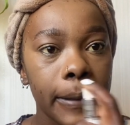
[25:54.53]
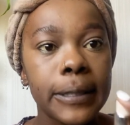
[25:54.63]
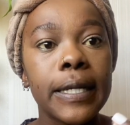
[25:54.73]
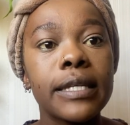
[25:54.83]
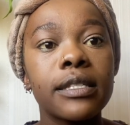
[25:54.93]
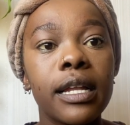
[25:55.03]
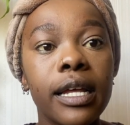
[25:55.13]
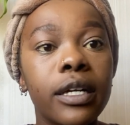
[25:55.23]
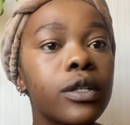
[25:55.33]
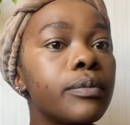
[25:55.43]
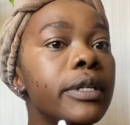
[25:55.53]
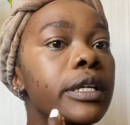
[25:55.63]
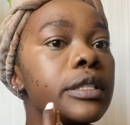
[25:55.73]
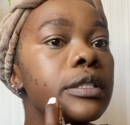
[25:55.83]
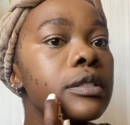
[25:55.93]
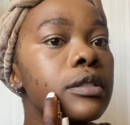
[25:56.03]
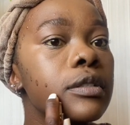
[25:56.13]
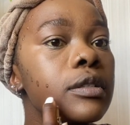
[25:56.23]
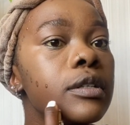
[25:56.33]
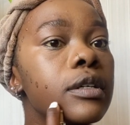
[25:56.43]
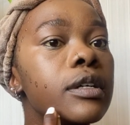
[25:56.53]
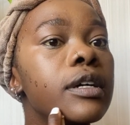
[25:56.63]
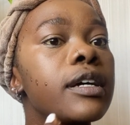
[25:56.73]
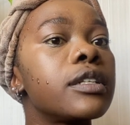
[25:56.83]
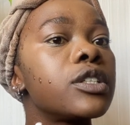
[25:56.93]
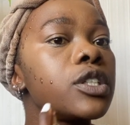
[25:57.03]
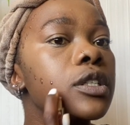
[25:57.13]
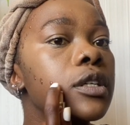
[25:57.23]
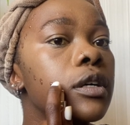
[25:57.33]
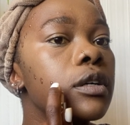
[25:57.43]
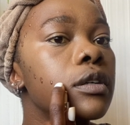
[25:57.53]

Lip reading: just a little bit, and here,